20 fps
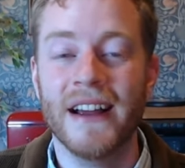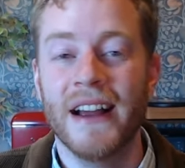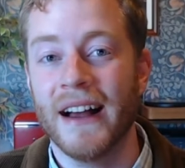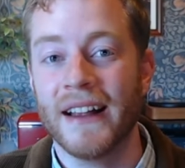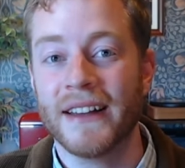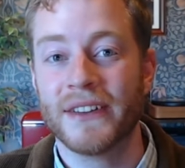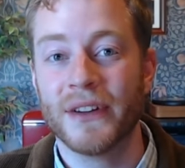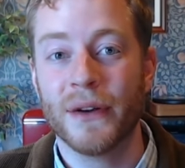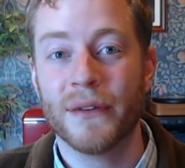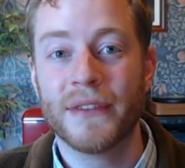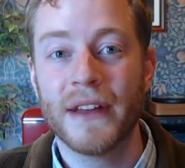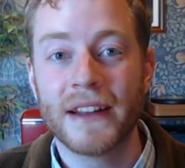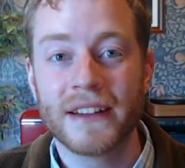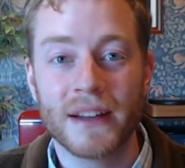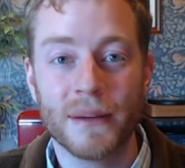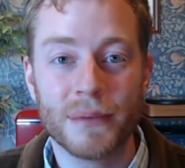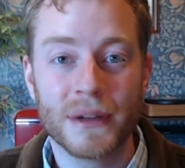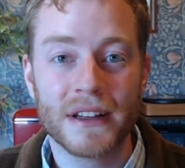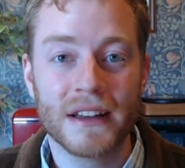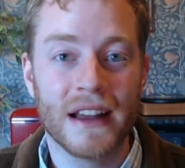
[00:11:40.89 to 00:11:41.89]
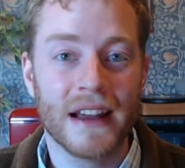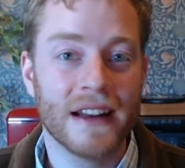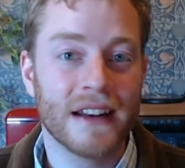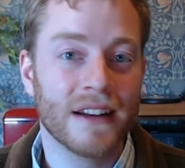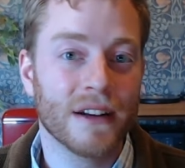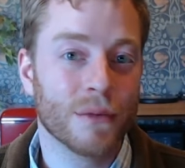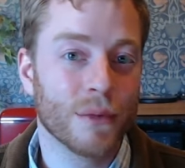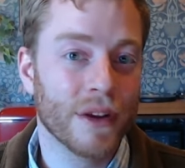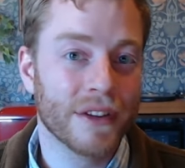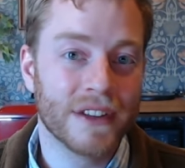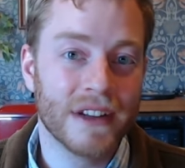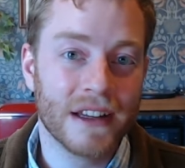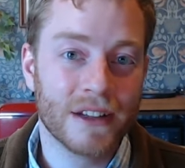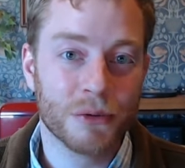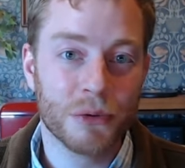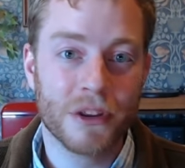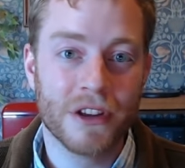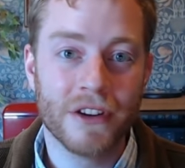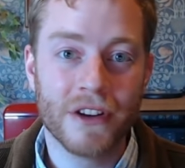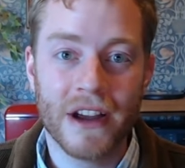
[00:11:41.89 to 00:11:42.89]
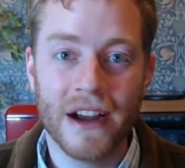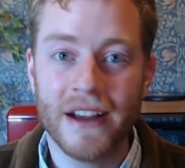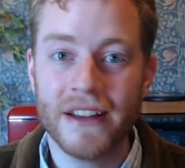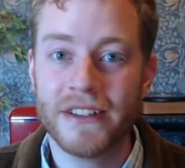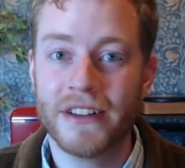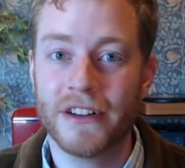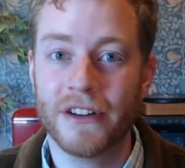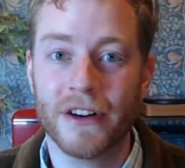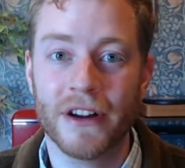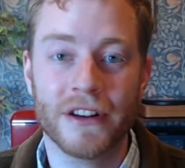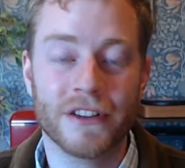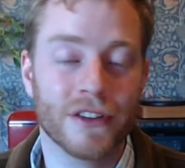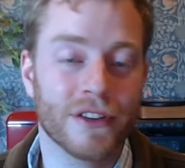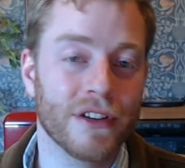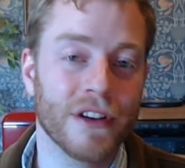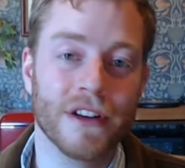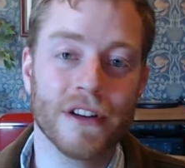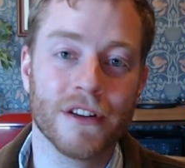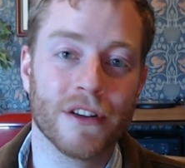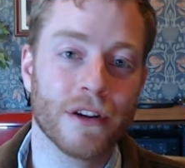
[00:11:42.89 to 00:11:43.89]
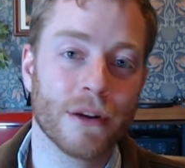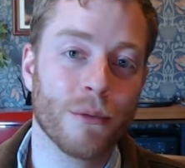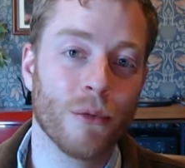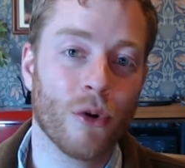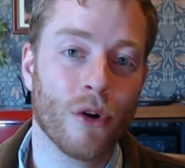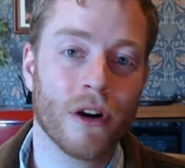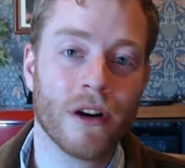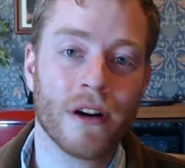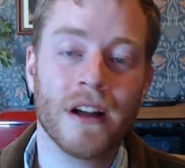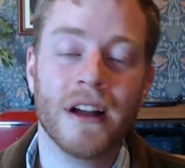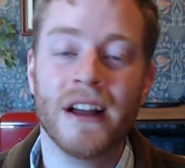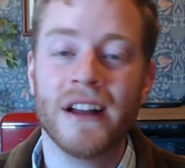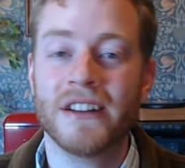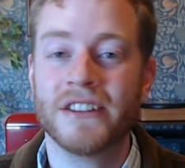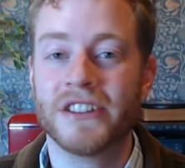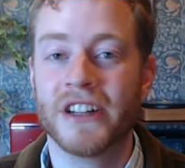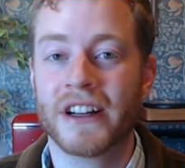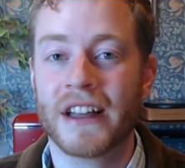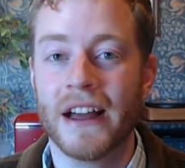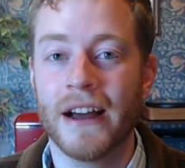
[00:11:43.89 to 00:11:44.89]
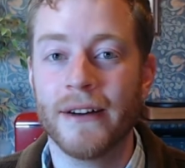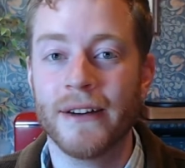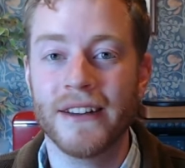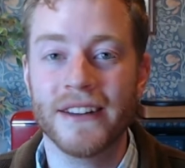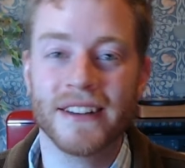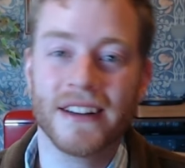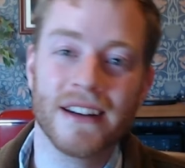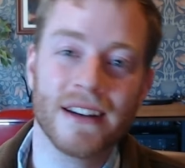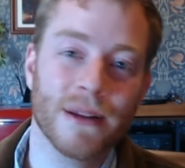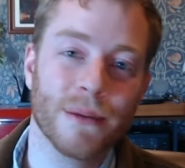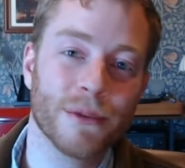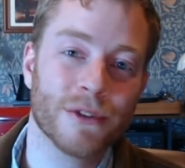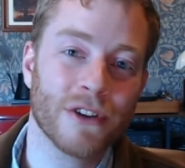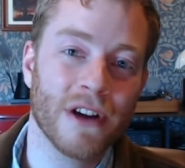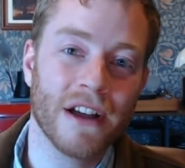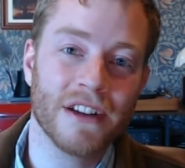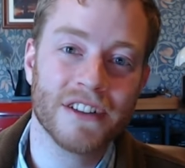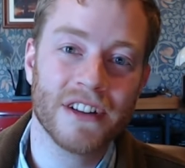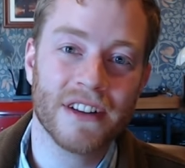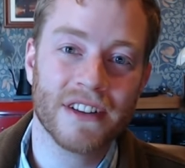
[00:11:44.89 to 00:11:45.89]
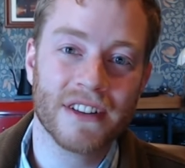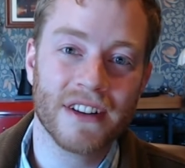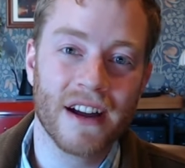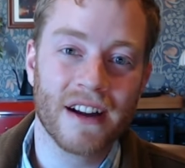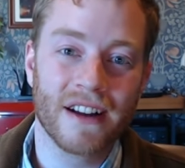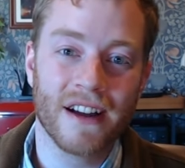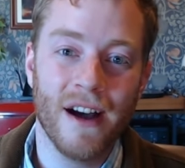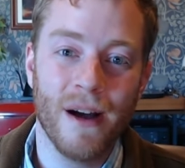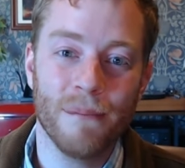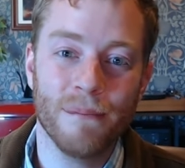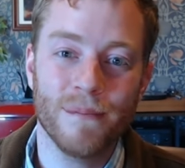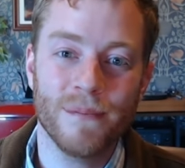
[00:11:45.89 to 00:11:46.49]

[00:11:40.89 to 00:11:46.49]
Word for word: So if that's something that resonates with you guys and you're interested in learning more, check out IncendiumStrategies.com.